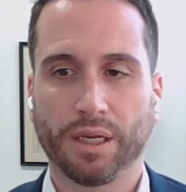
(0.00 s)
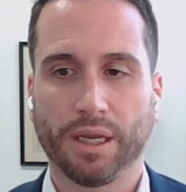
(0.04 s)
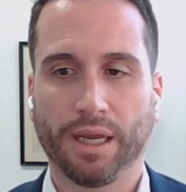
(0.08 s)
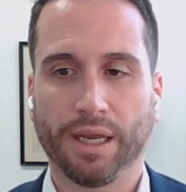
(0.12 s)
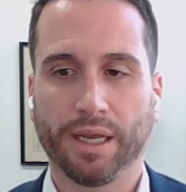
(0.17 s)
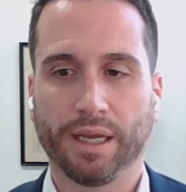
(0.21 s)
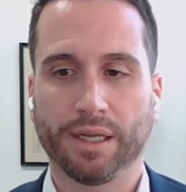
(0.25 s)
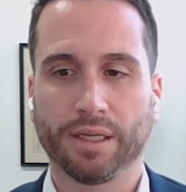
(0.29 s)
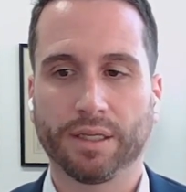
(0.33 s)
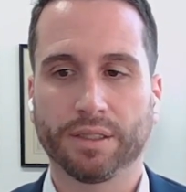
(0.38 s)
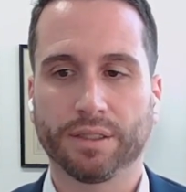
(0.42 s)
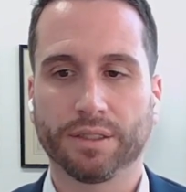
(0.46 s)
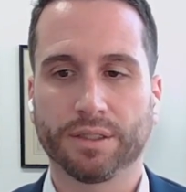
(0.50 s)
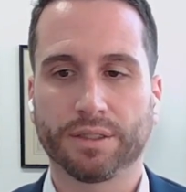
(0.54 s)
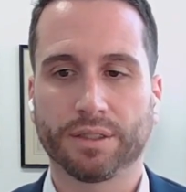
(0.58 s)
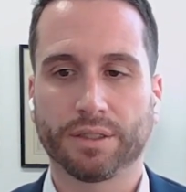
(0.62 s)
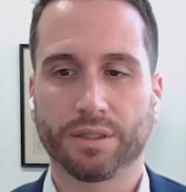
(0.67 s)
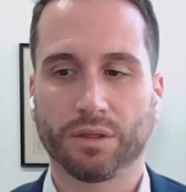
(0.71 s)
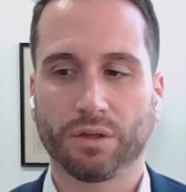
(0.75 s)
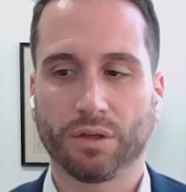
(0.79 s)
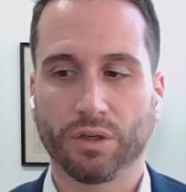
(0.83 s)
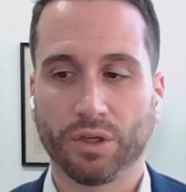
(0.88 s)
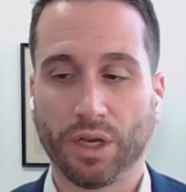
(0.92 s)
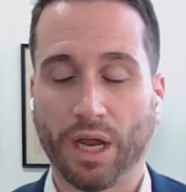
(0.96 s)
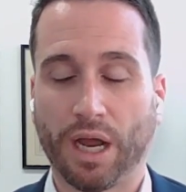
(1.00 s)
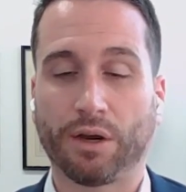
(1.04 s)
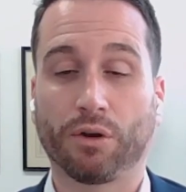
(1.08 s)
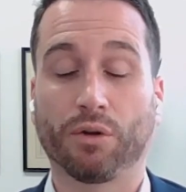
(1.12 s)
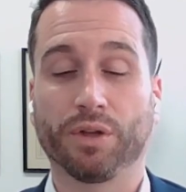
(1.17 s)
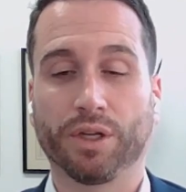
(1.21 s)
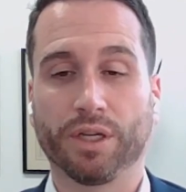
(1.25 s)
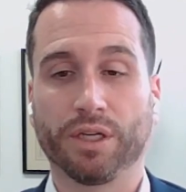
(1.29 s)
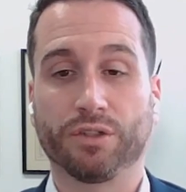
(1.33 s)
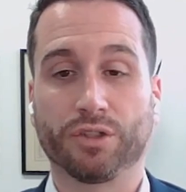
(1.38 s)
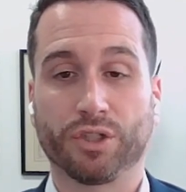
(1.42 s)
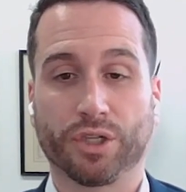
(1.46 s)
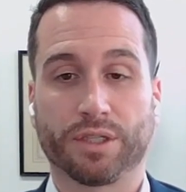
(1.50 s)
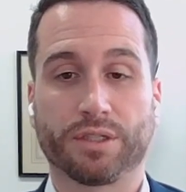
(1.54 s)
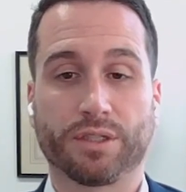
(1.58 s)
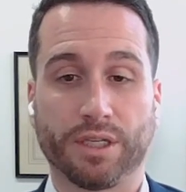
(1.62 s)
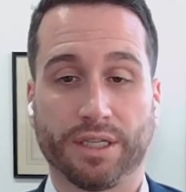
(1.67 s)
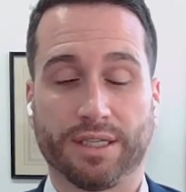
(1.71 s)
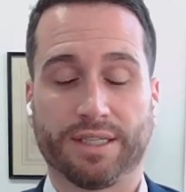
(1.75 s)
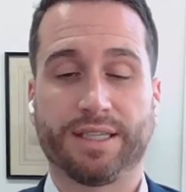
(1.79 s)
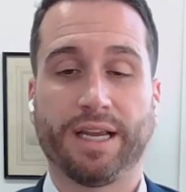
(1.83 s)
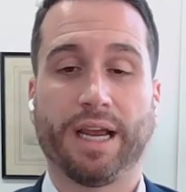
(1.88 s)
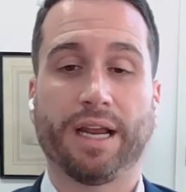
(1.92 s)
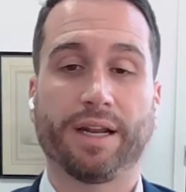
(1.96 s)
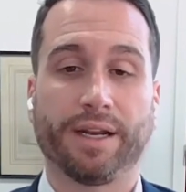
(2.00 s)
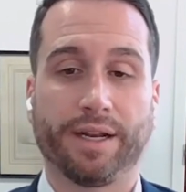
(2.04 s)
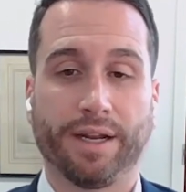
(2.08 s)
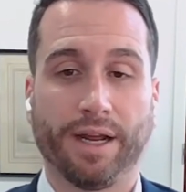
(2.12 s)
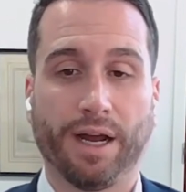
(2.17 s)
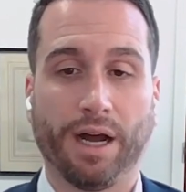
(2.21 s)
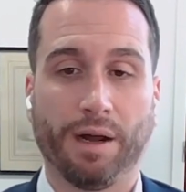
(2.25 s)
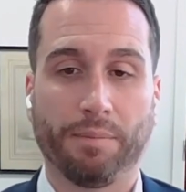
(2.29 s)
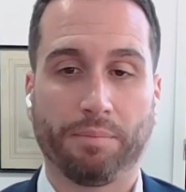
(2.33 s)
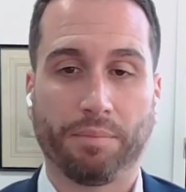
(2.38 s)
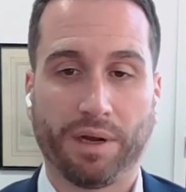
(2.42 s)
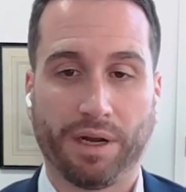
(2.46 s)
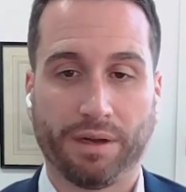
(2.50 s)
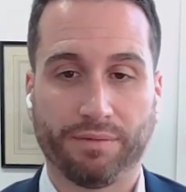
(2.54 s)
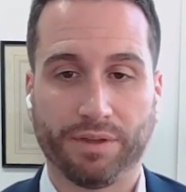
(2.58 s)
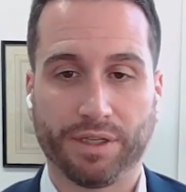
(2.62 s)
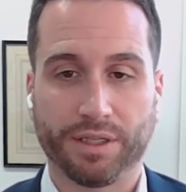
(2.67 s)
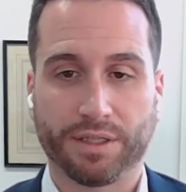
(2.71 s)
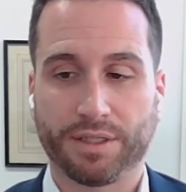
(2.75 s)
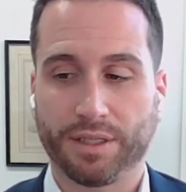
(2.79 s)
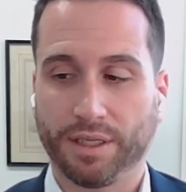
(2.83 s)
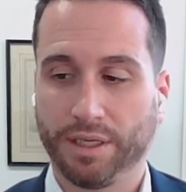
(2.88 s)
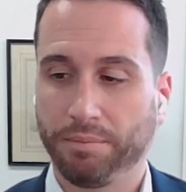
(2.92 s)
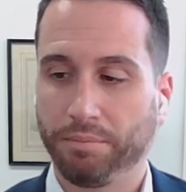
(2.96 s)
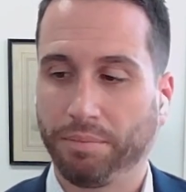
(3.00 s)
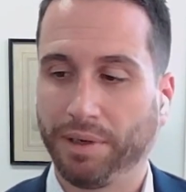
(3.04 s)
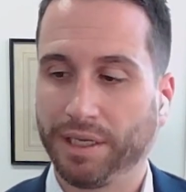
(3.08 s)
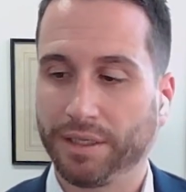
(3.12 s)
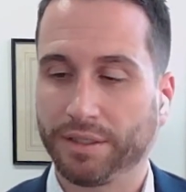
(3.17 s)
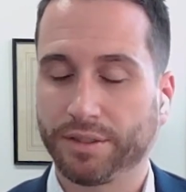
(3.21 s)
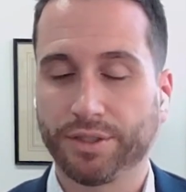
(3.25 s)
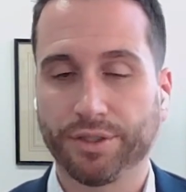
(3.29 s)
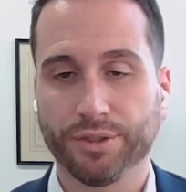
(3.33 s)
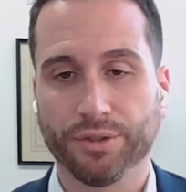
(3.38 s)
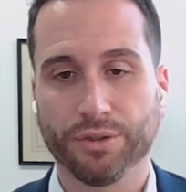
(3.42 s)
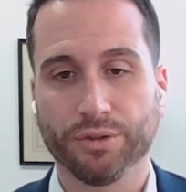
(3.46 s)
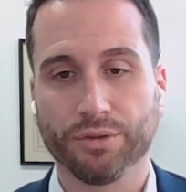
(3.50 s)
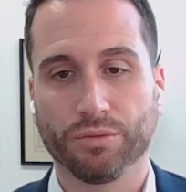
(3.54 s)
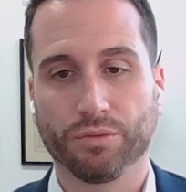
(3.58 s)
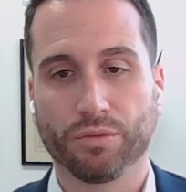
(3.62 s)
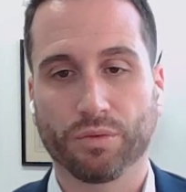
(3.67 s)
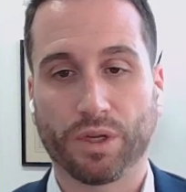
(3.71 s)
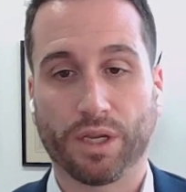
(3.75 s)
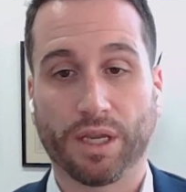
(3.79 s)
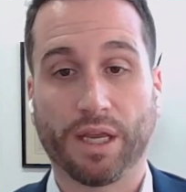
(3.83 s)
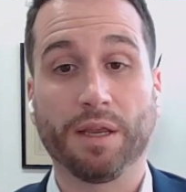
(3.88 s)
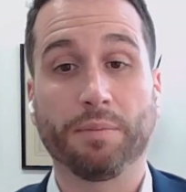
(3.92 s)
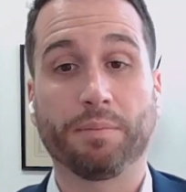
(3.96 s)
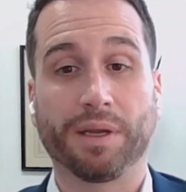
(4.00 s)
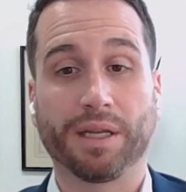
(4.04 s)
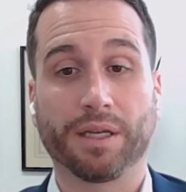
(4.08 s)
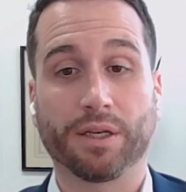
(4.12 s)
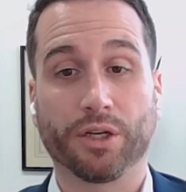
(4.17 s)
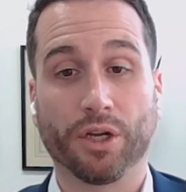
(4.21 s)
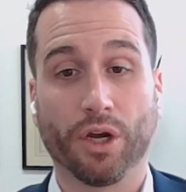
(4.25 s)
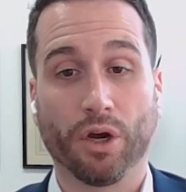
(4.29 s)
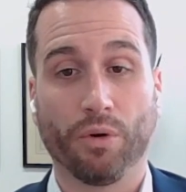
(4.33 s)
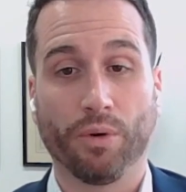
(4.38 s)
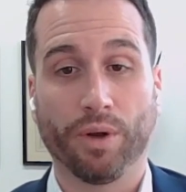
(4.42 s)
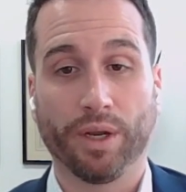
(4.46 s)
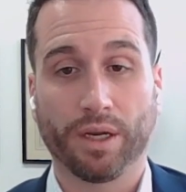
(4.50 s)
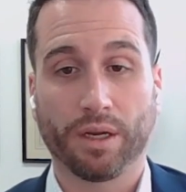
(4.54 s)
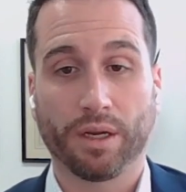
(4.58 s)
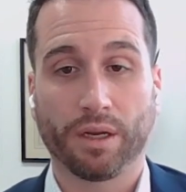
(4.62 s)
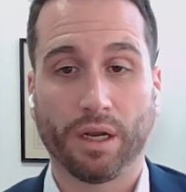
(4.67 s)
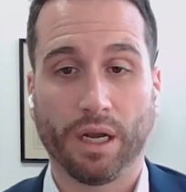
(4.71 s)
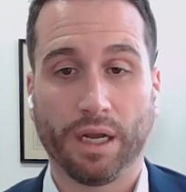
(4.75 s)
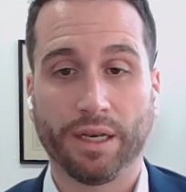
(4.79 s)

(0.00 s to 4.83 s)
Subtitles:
and not only just to set it up, obviously, but to keep it going.